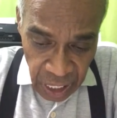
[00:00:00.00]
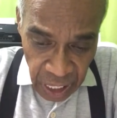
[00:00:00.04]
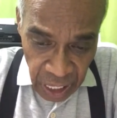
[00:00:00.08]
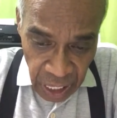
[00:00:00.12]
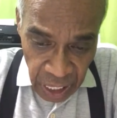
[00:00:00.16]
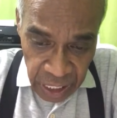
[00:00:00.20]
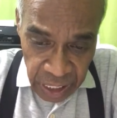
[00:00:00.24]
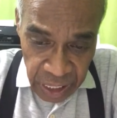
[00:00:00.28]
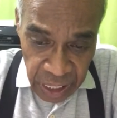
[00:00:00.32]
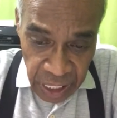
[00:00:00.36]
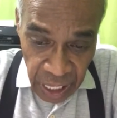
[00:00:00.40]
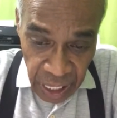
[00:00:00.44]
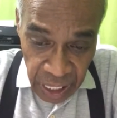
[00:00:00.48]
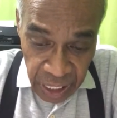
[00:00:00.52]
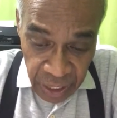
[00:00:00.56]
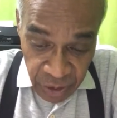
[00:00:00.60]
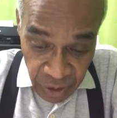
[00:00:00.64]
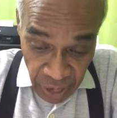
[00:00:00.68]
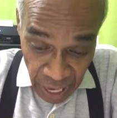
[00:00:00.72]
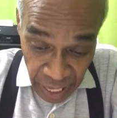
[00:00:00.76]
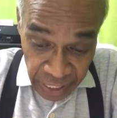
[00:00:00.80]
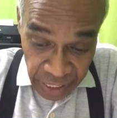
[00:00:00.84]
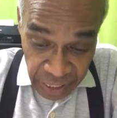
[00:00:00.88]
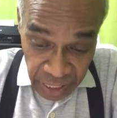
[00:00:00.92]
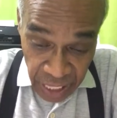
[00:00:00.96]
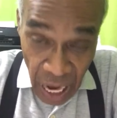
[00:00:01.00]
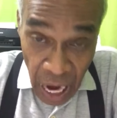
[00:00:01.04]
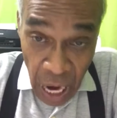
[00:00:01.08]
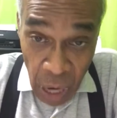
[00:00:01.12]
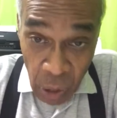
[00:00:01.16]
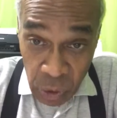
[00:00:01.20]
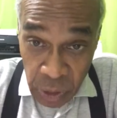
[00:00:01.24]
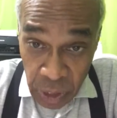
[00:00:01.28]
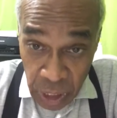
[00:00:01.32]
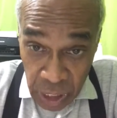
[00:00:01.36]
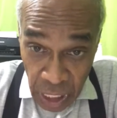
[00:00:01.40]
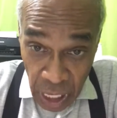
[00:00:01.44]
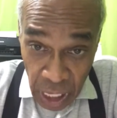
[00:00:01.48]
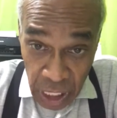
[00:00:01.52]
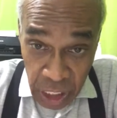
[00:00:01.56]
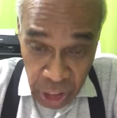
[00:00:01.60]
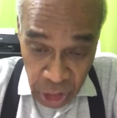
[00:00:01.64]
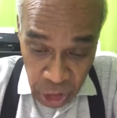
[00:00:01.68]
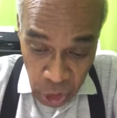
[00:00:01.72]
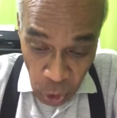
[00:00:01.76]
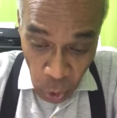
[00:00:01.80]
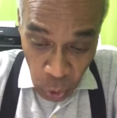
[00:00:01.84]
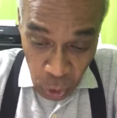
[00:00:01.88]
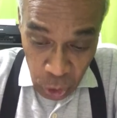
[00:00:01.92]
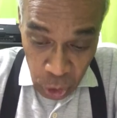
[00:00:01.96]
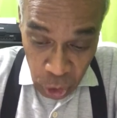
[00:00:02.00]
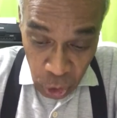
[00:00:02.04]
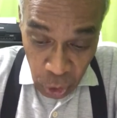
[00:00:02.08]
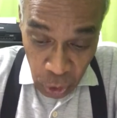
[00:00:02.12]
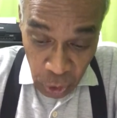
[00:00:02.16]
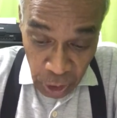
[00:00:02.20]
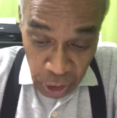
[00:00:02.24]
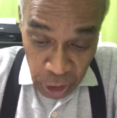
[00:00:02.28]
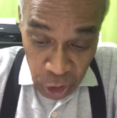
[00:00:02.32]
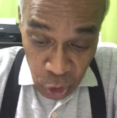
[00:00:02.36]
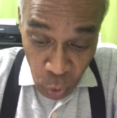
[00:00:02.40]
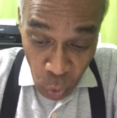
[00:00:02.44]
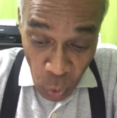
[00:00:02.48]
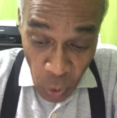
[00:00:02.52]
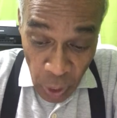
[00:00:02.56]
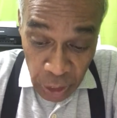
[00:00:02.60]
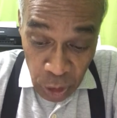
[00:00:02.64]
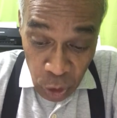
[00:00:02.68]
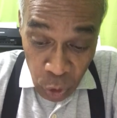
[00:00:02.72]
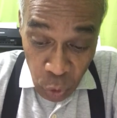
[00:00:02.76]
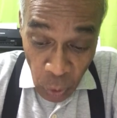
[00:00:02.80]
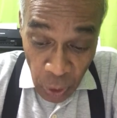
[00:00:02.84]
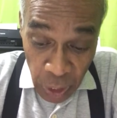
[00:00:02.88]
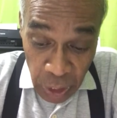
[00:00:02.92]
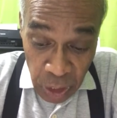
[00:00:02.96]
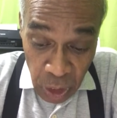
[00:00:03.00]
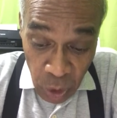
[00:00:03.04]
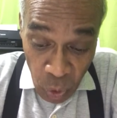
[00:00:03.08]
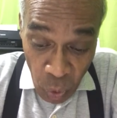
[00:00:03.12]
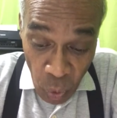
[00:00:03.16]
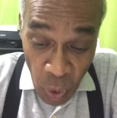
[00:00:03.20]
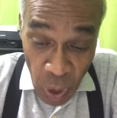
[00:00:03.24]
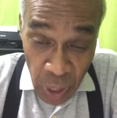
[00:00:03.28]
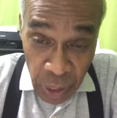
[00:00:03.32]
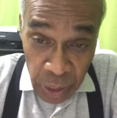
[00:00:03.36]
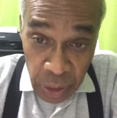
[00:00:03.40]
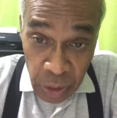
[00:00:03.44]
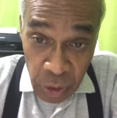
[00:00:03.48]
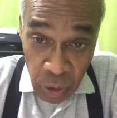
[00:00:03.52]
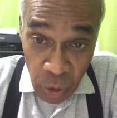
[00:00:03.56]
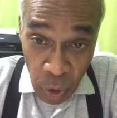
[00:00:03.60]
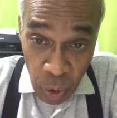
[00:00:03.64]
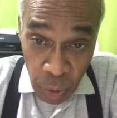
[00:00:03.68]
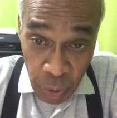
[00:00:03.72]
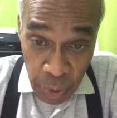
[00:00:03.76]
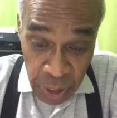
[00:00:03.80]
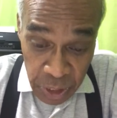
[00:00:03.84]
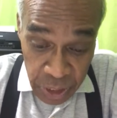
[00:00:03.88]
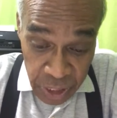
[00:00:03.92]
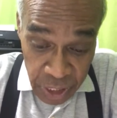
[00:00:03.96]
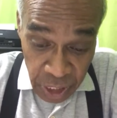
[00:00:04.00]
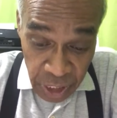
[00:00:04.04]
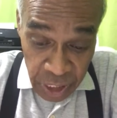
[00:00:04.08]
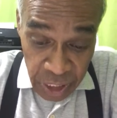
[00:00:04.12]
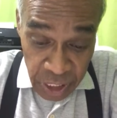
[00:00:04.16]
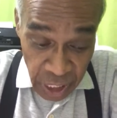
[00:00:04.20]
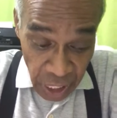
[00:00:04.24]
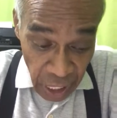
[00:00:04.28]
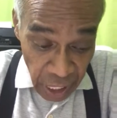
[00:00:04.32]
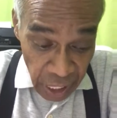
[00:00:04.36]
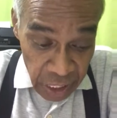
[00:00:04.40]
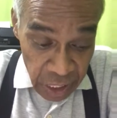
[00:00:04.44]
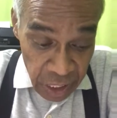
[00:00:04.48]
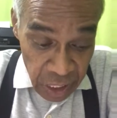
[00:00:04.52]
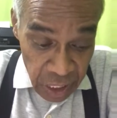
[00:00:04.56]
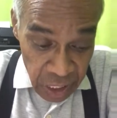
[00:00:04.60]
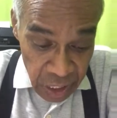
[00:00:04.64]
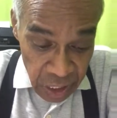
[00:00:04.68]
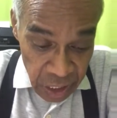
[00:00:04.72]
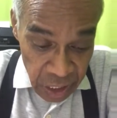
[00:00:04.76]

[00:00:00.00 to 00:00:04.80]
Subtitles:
and then right now that I showed you, it's 121/68.